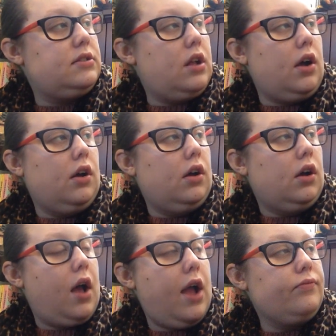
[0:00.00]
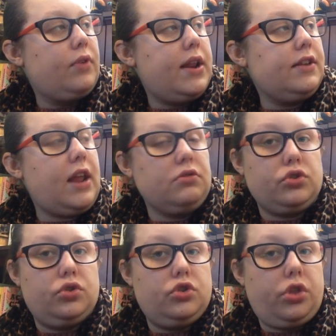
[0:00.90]
I've read it now
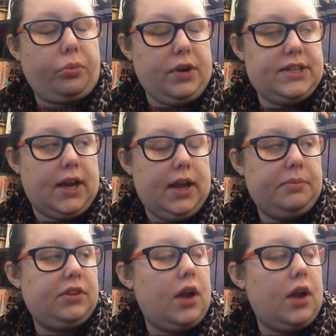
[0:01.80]
3 times.